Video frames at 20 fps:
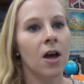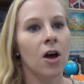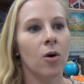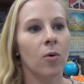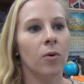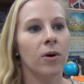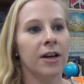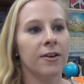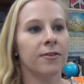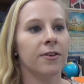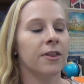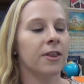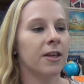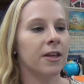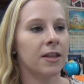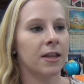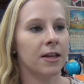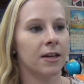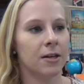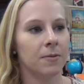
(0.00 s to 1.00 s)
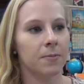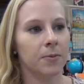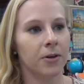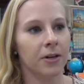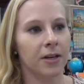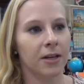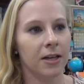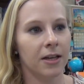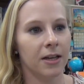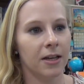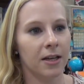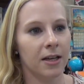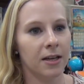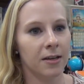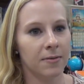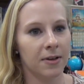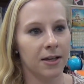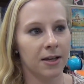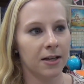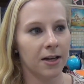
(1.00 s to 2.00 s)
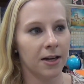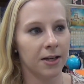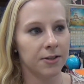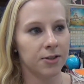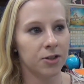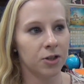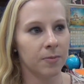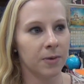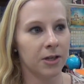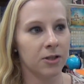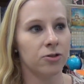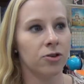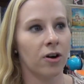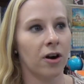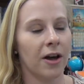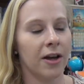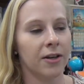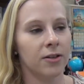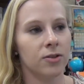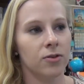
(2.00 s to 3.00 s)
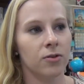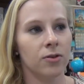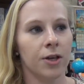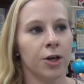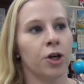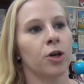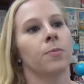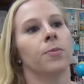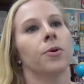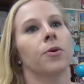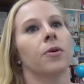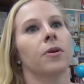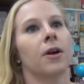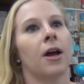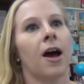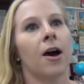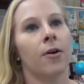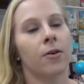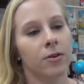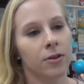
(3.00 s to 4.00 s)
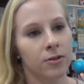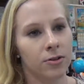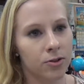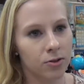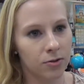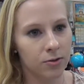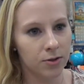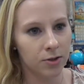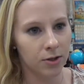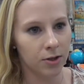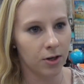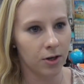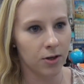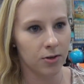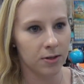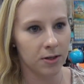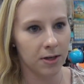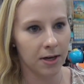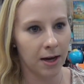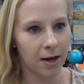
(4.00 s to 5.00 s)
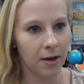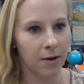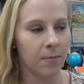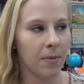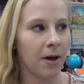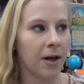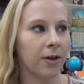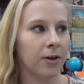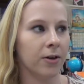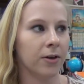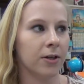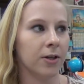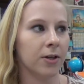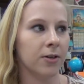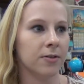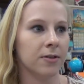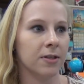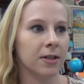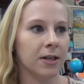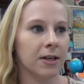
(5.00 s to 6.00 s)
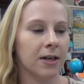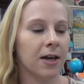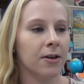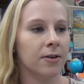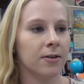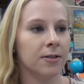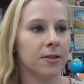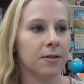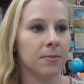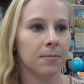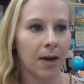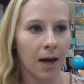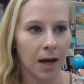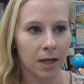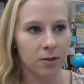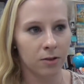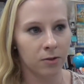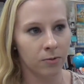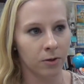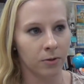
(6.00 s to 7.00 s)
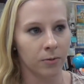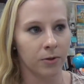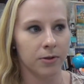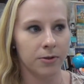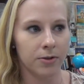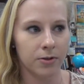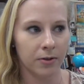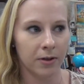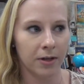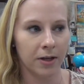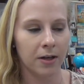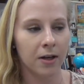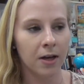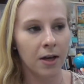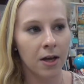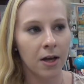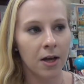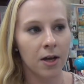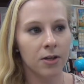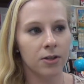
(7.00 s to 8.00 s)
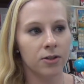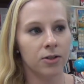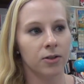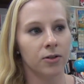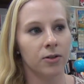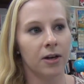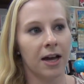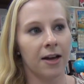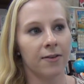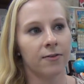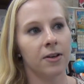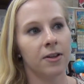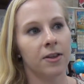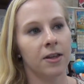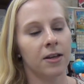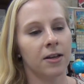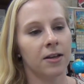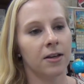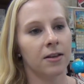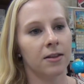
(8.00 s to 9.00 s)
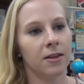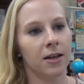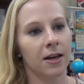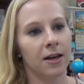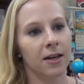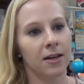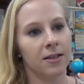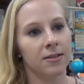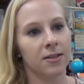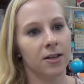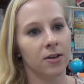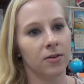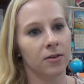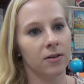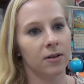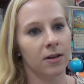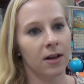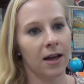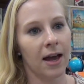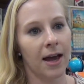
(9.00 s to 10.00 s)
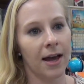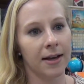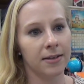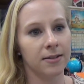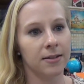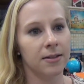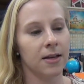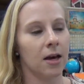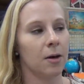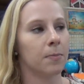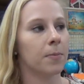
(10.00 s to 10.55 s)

Well, everything that I put in my classroom, I try to think about how are the students going to use it, how am I going to use it, and how does it match with what we're doing. So everything that is out has a